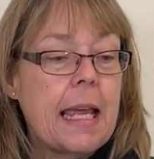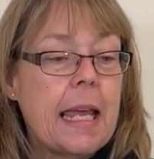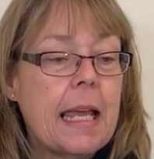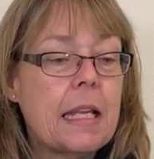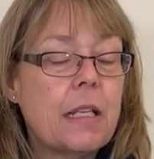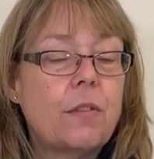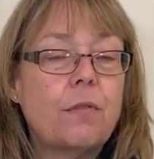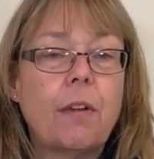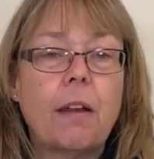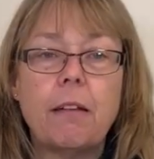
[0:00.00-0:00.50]

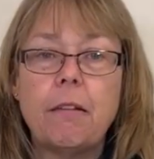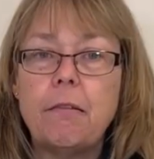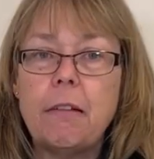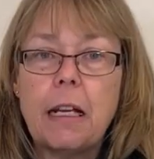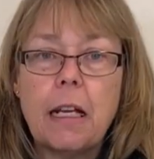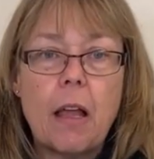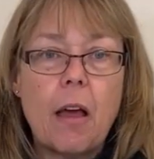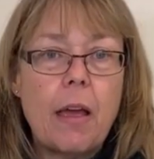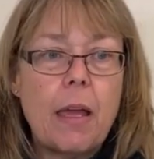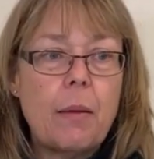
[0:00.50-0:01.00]
It's very
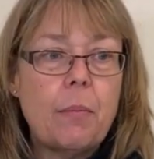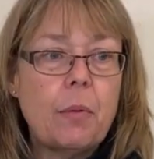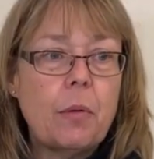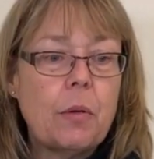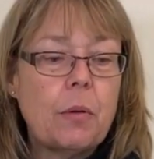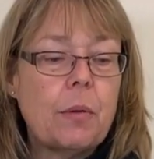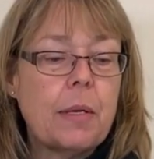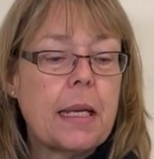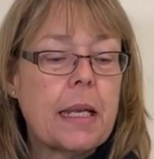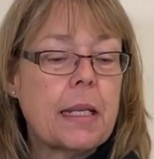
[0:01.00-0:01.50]

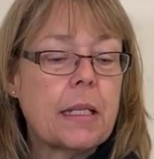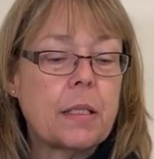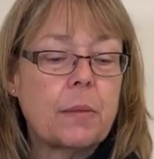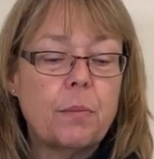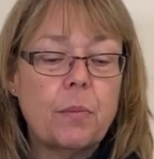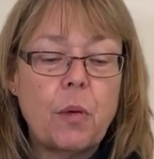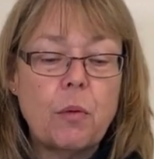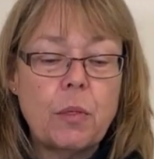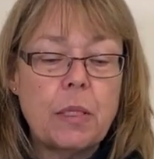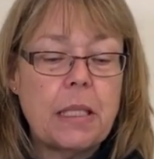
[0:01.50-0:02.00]
reliable, it's
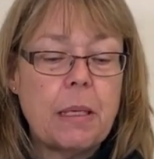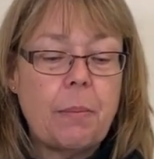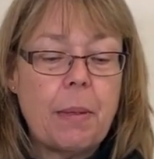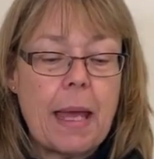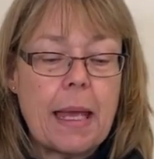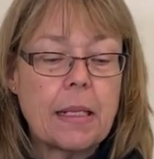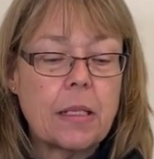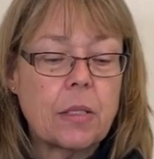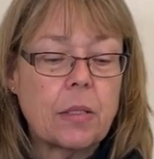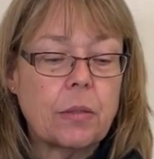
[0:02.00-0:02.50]

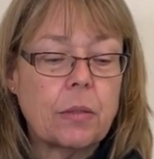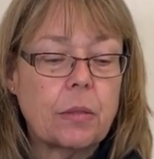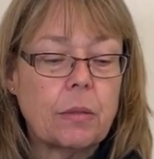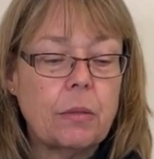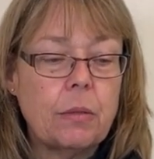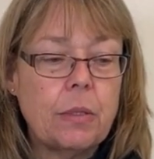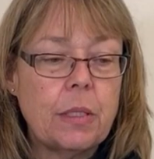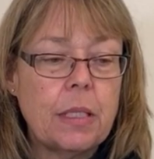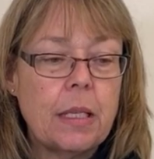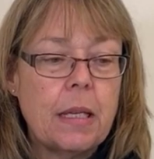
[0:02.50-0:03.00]

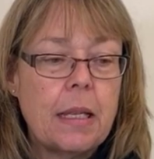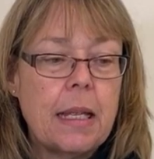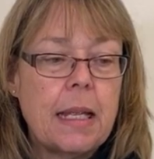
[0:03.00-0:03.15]
multi-petaled,